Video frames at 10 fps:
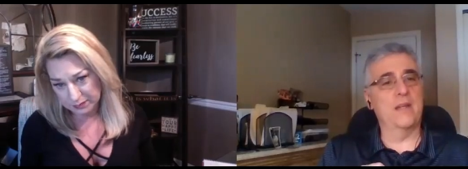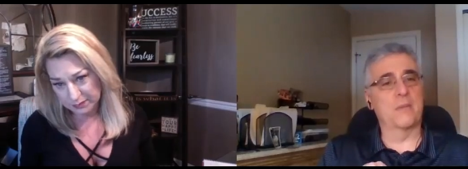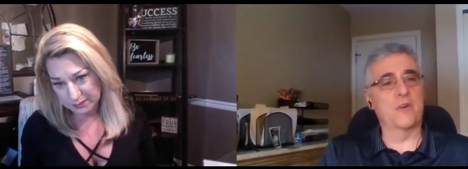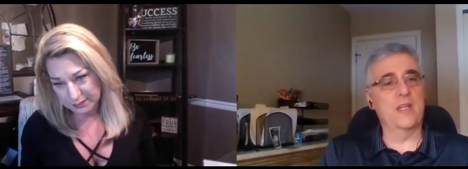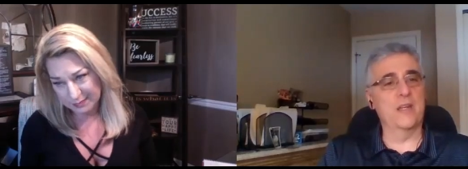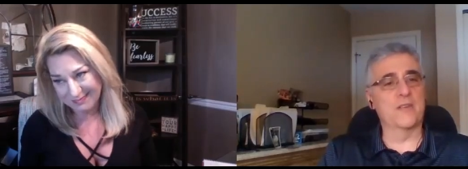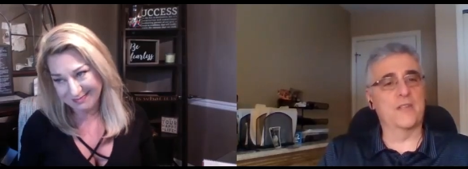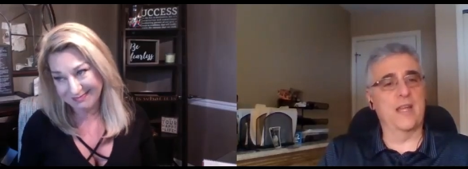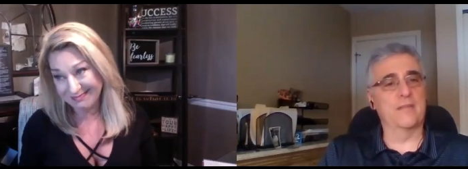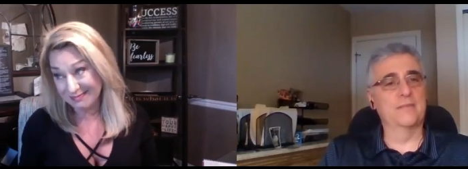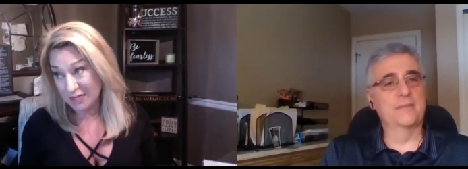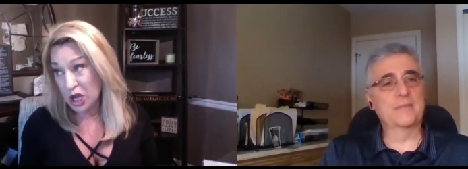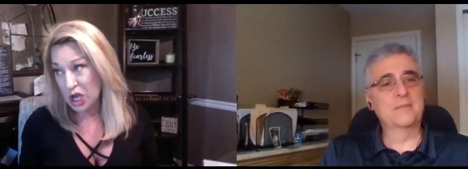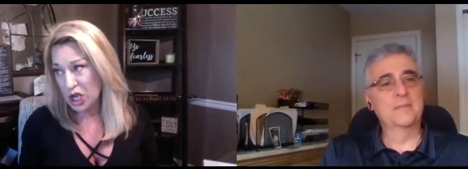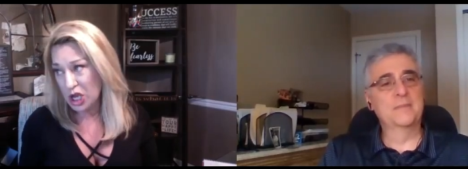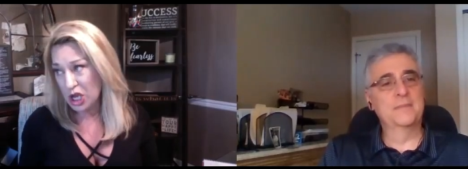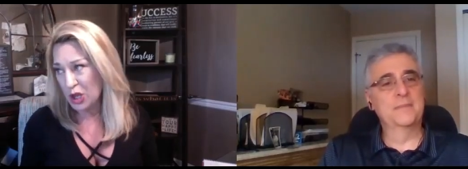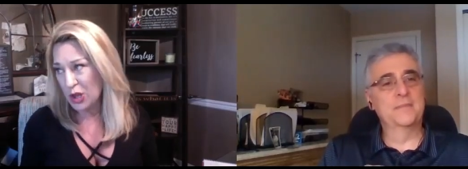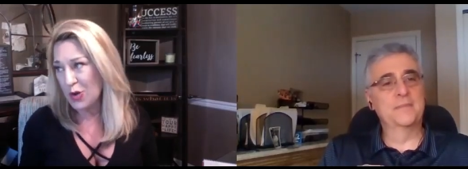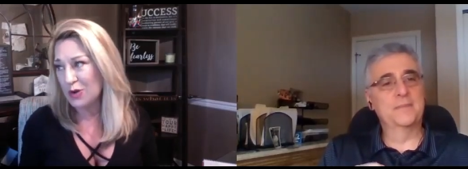Speaker 1: quite a number of years now.
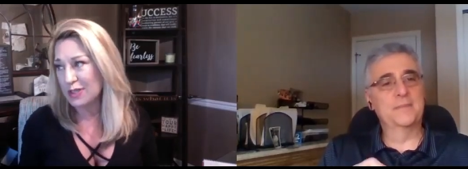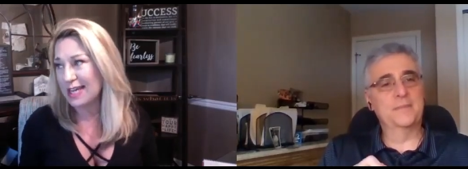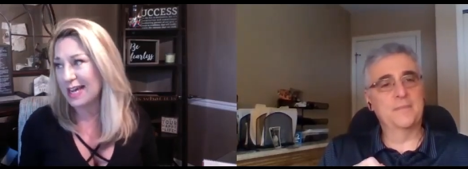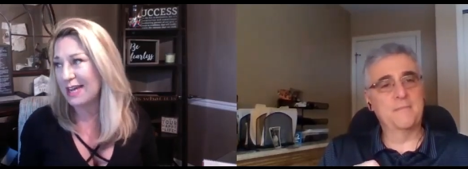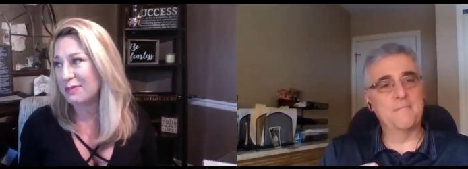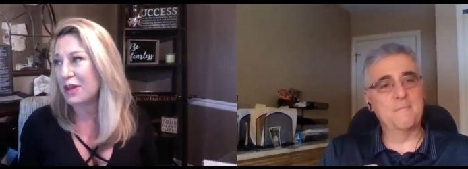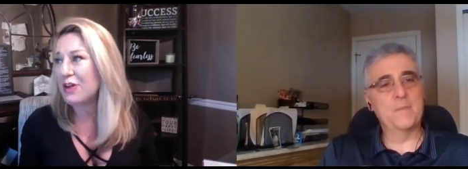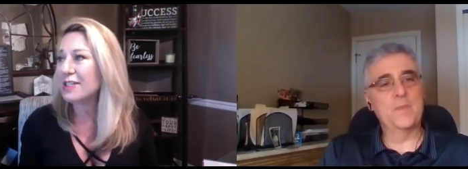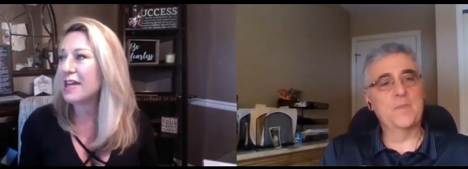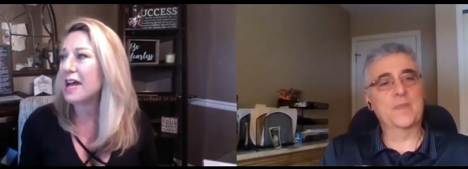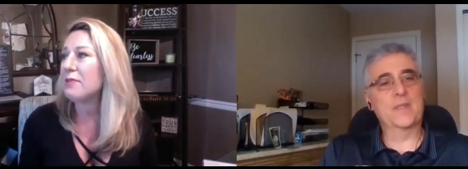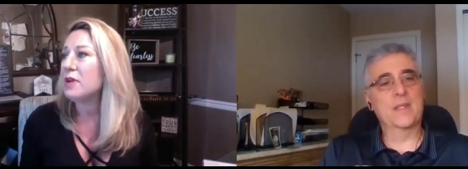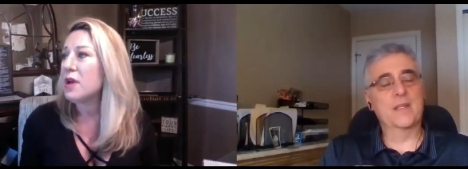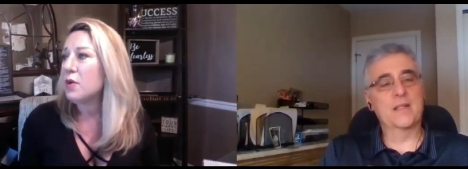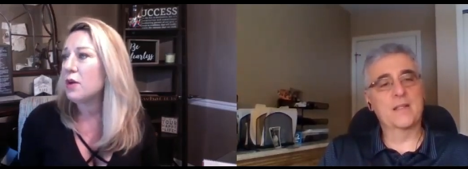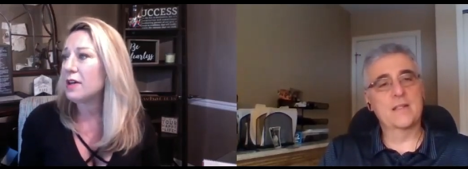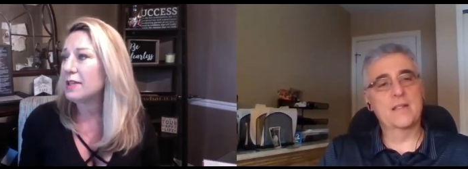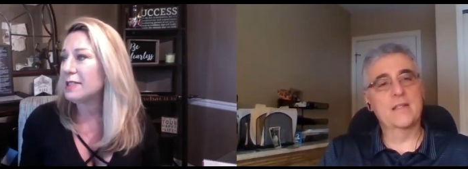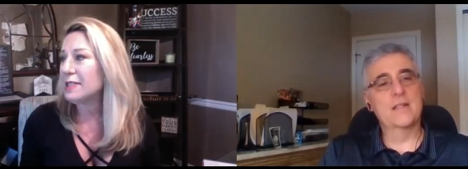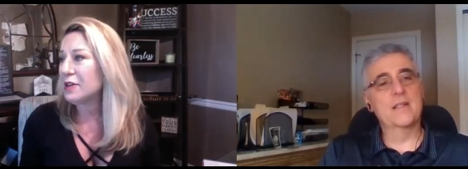
Speaker 2: Long time, long time. Well,
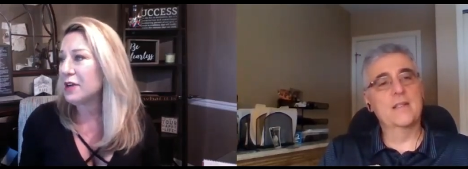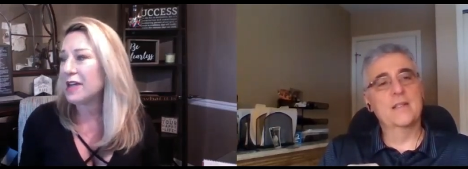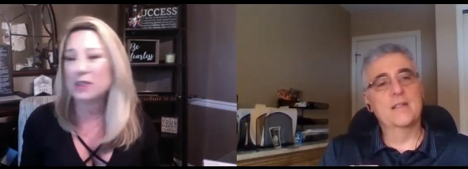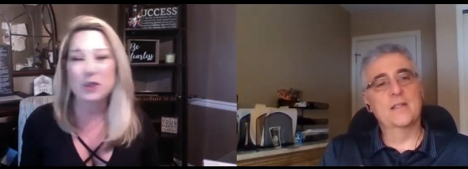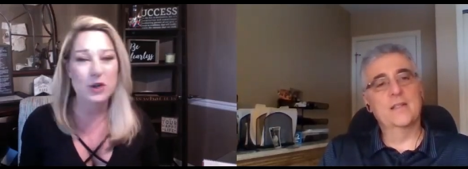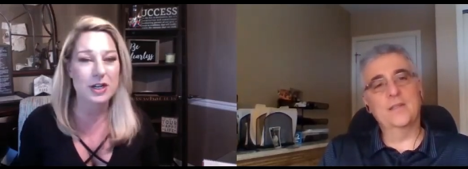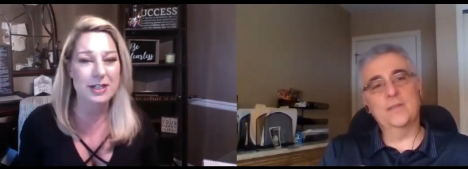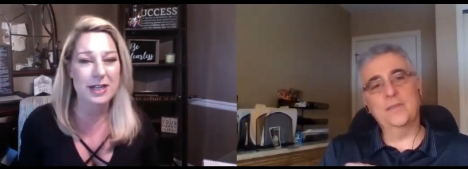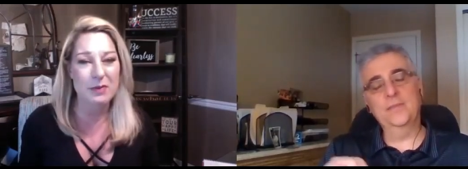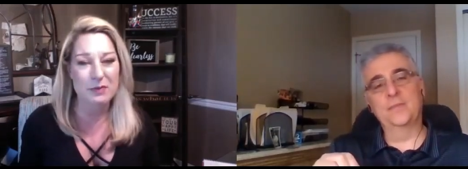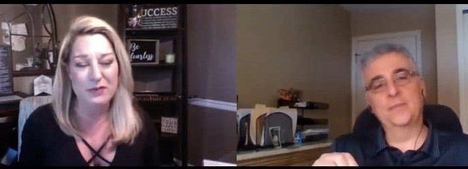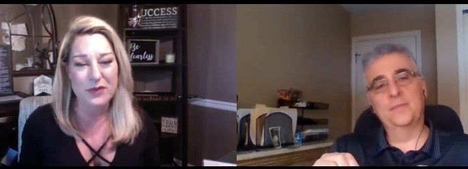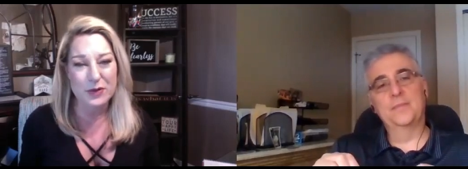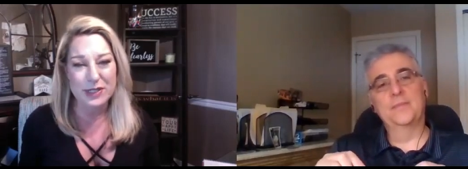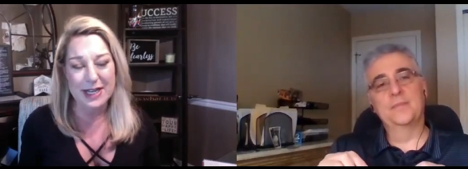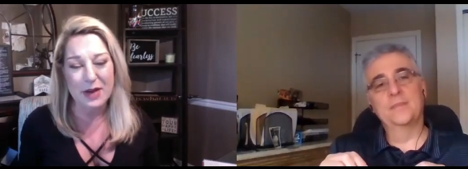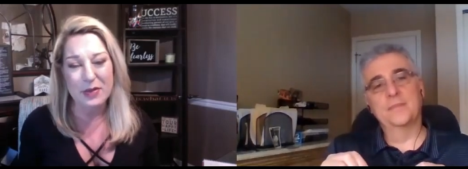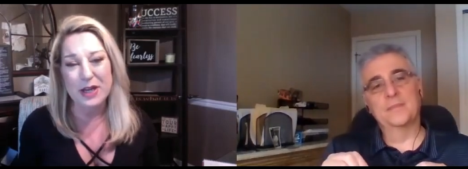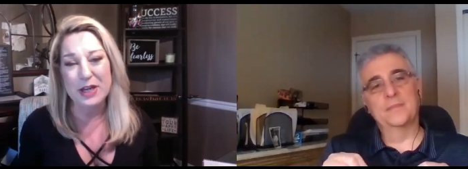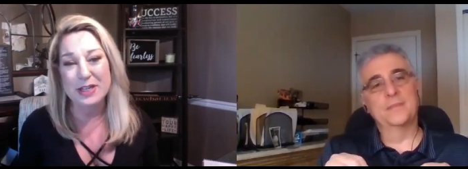considering I started helping folks get healthy
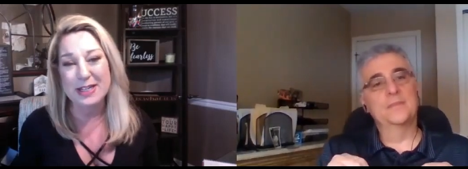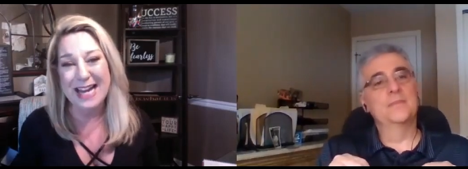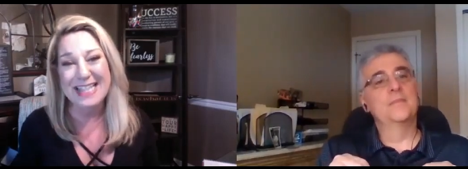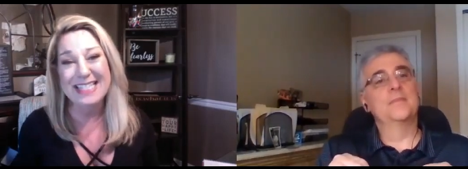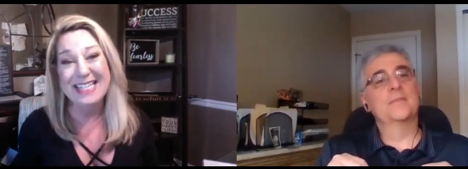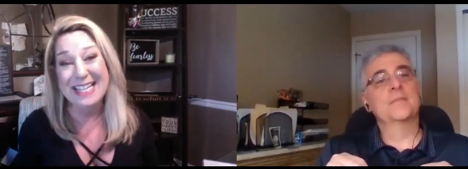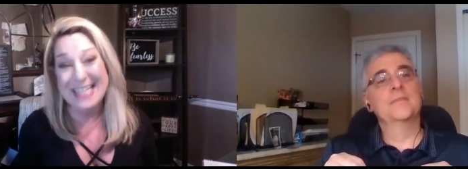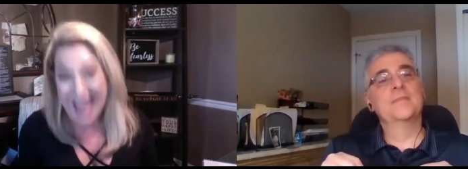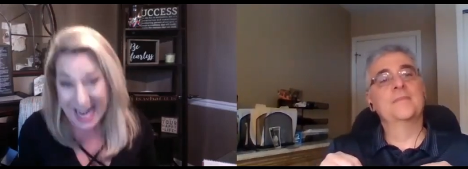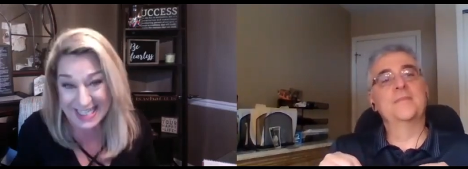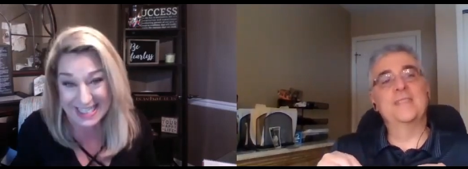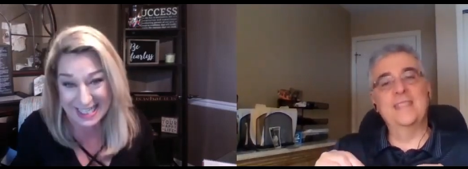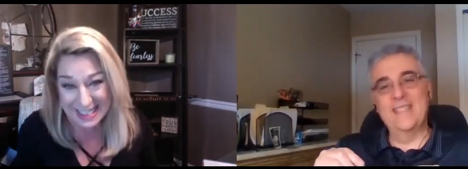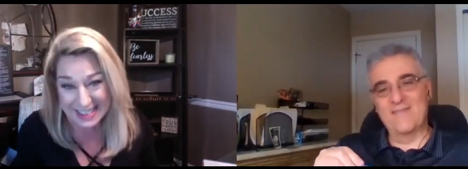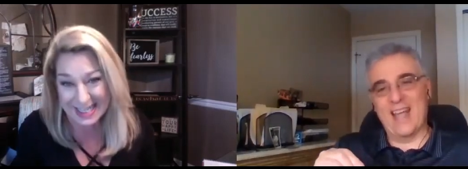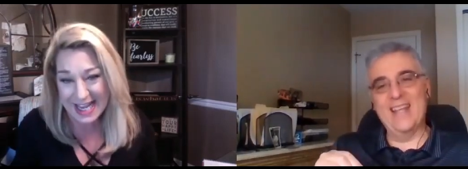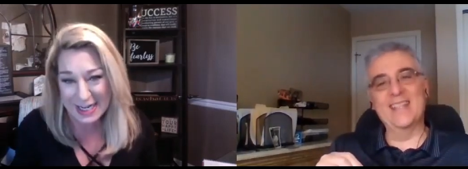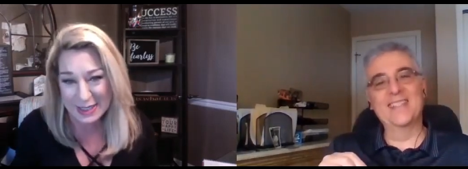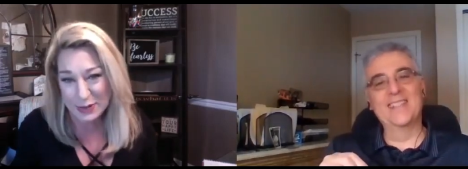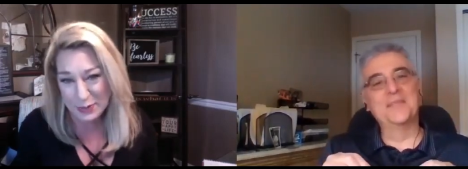in 1990 and it's right.
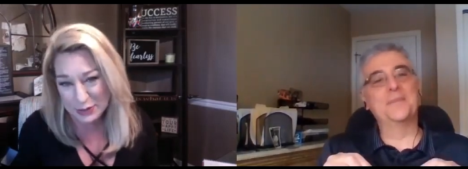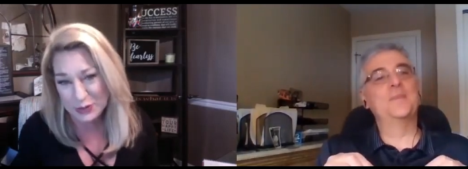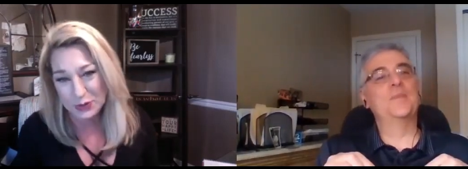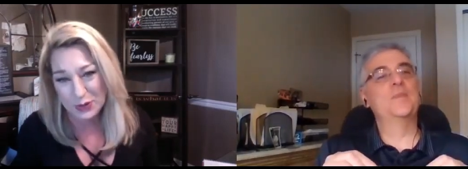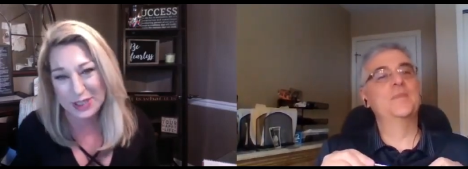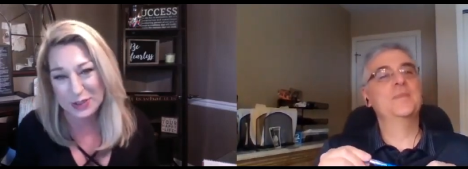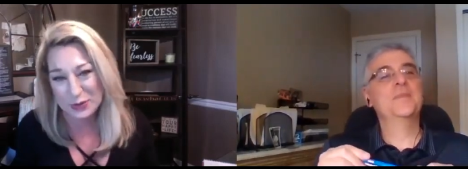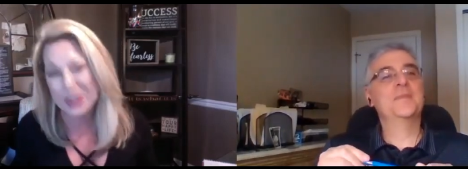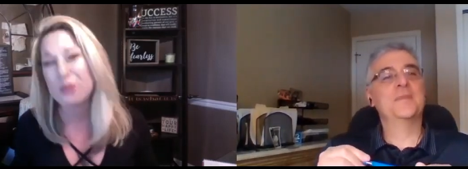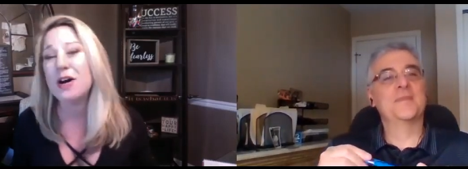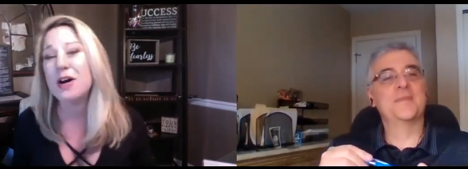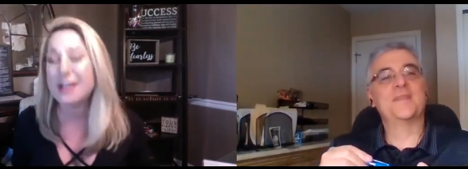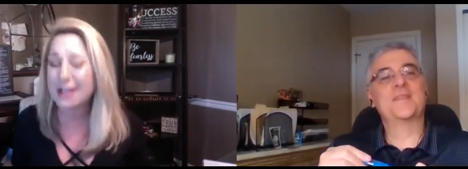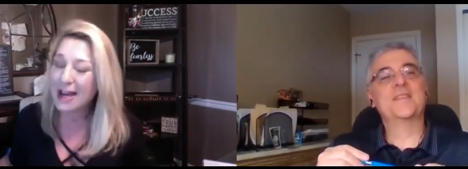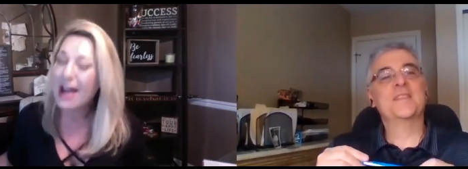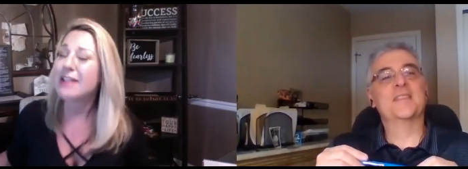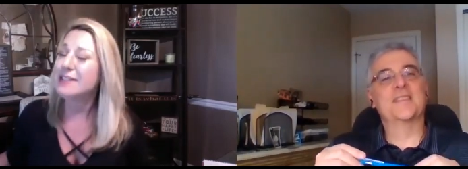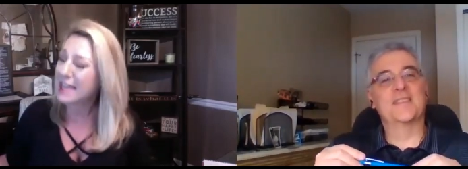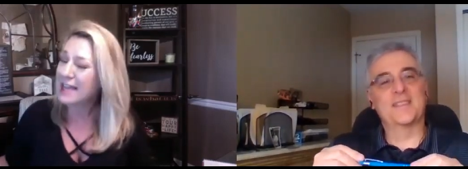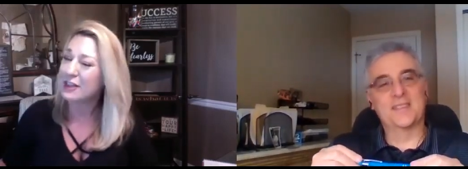almost 2021, I'd say a
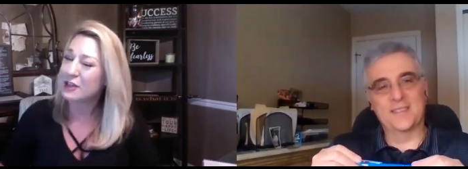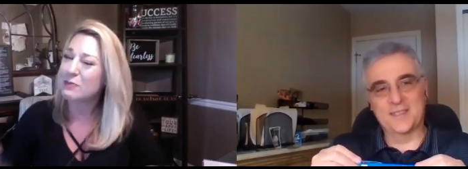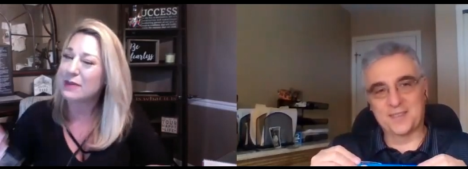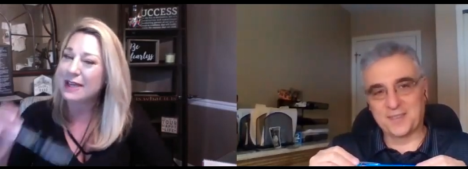little bit.